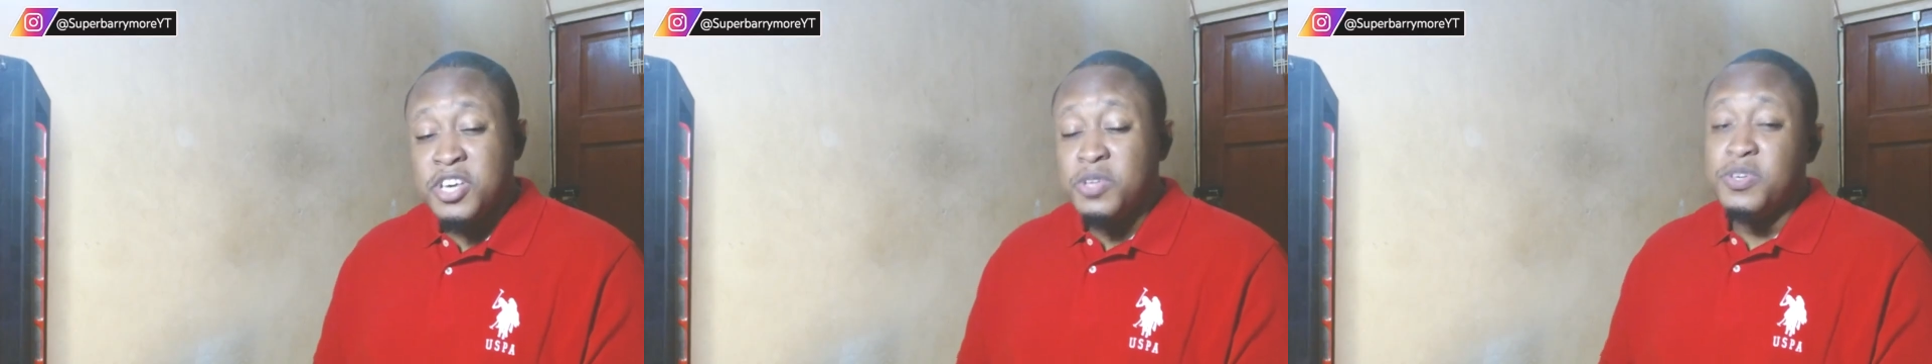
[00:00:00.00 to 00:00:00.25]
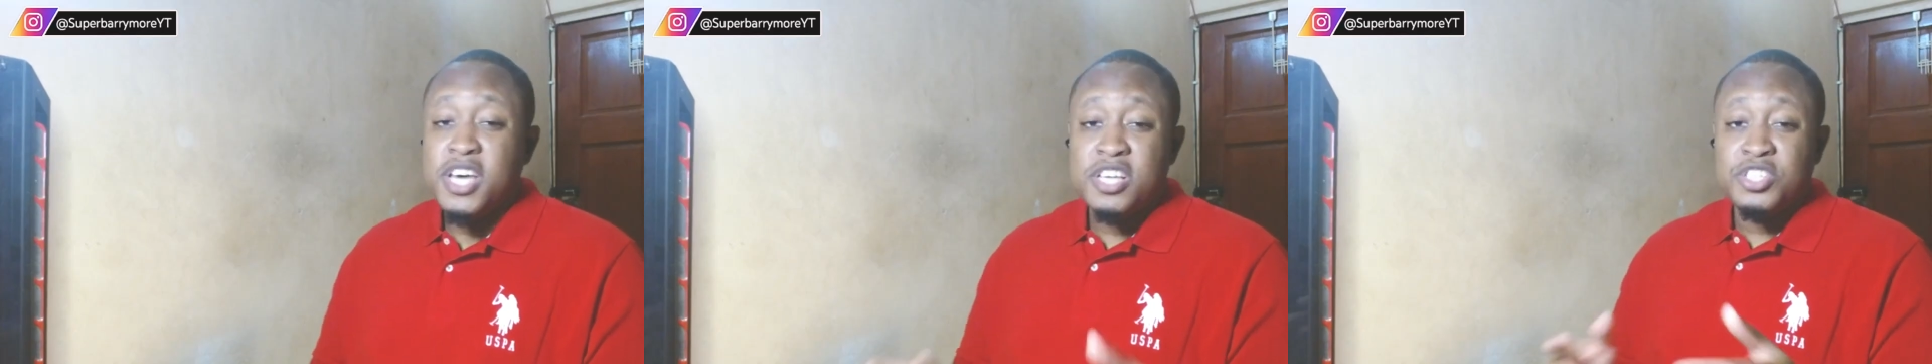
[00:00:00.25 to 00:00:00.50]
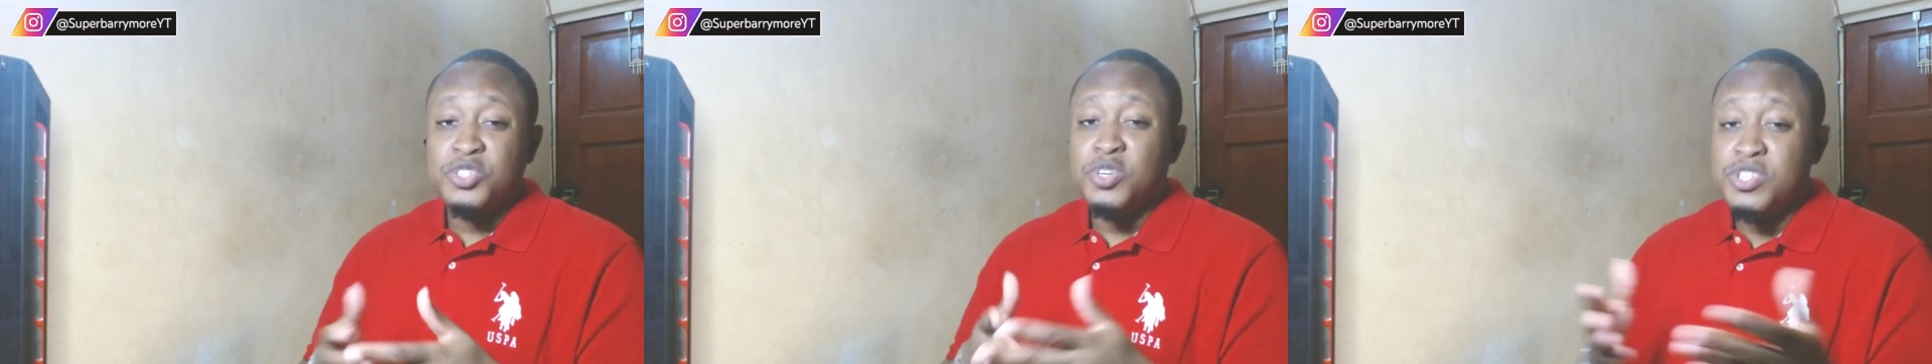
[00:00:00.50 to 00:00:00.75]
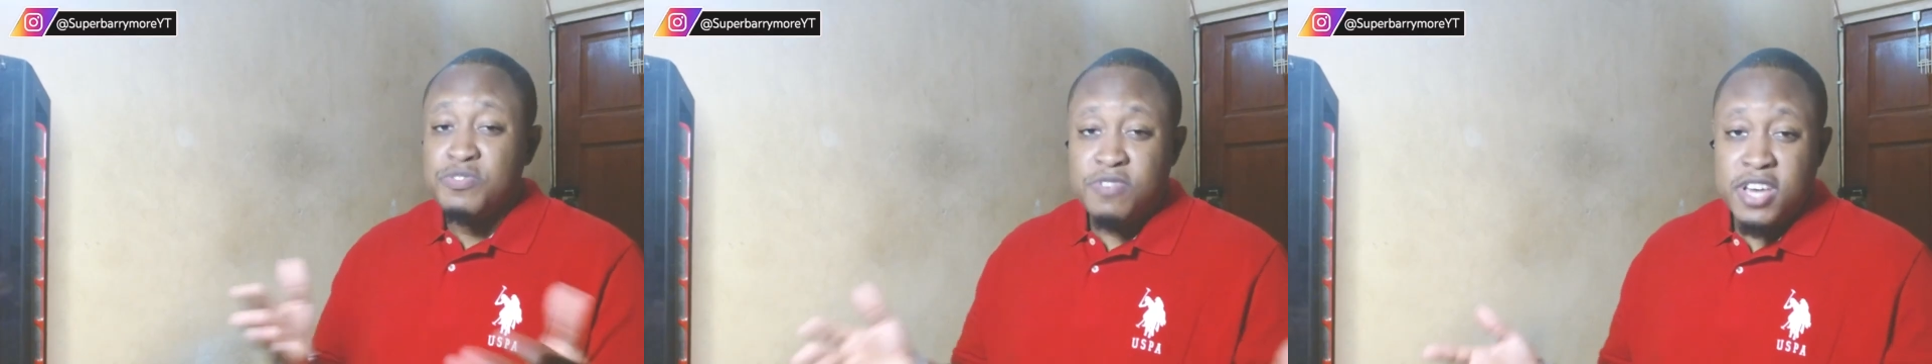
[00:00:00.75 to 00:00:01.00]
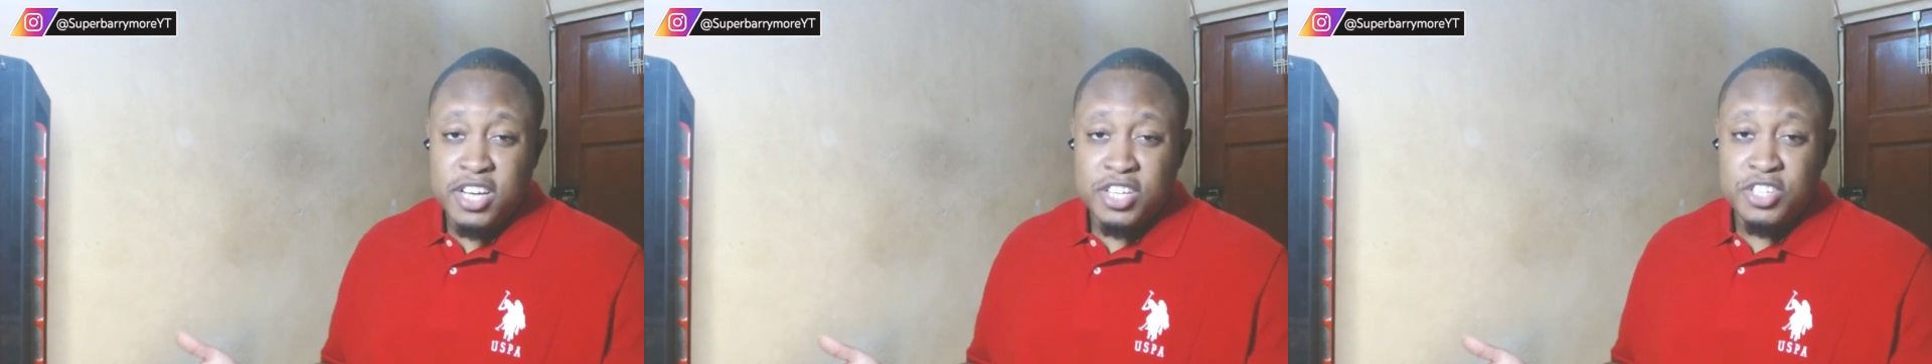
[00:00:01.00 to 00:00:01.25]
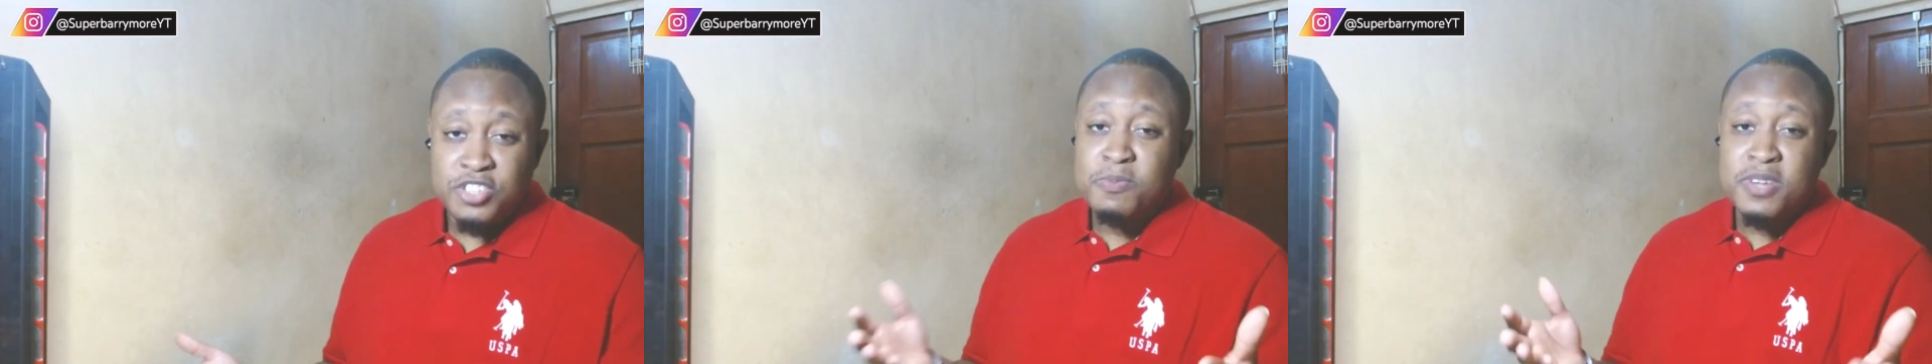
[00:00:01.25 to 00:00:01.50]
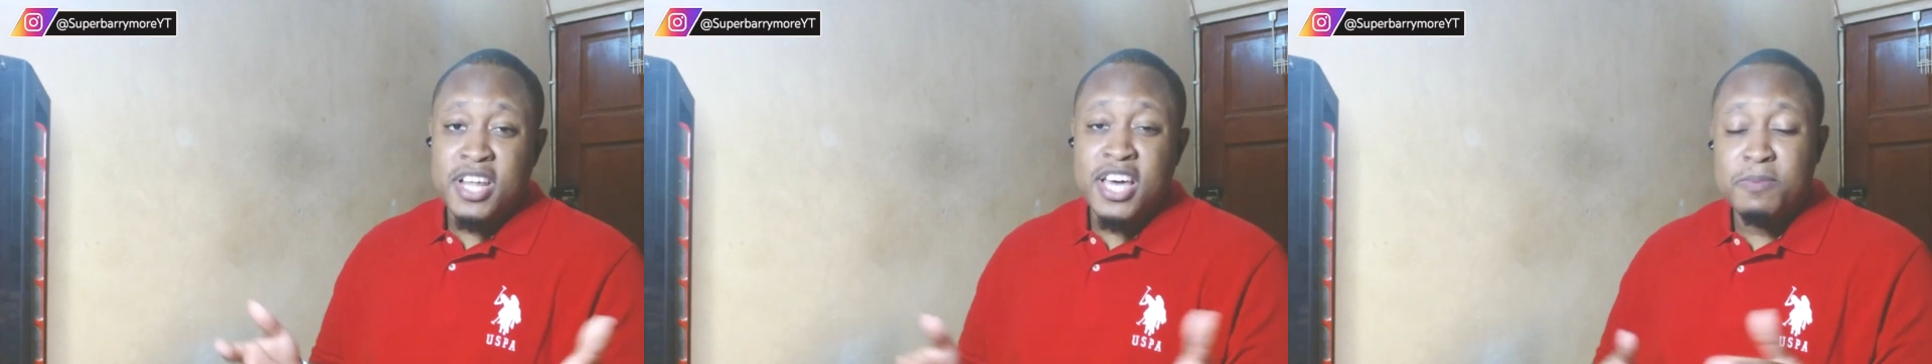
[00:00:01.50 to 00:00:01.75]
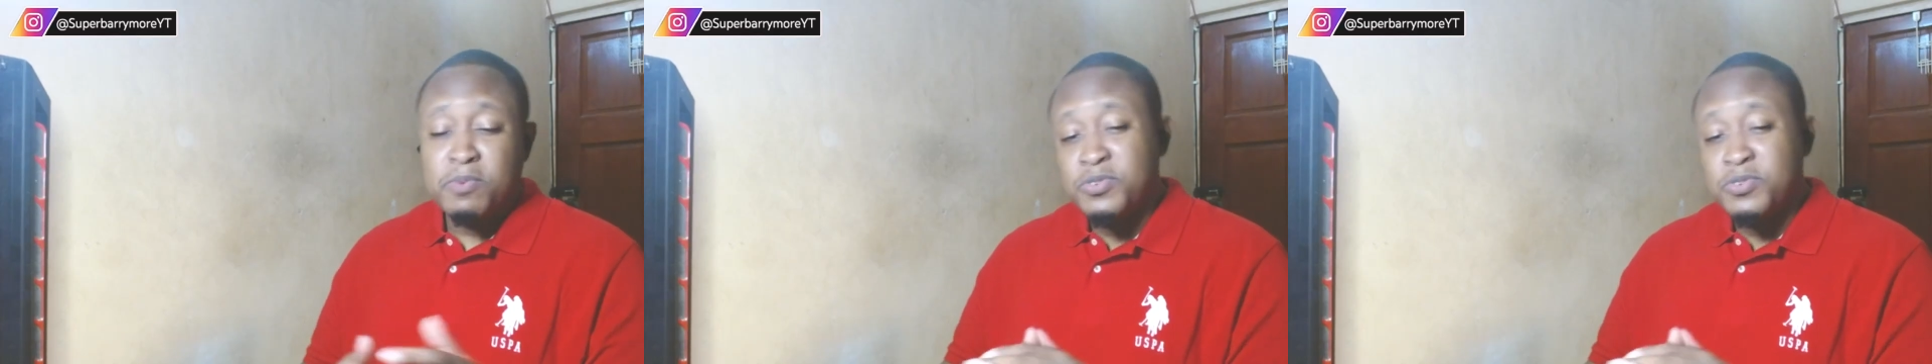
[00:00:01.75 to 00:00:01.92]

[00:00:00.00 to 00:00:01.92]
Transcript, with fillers: you guys enjoy this reaction, drop a like,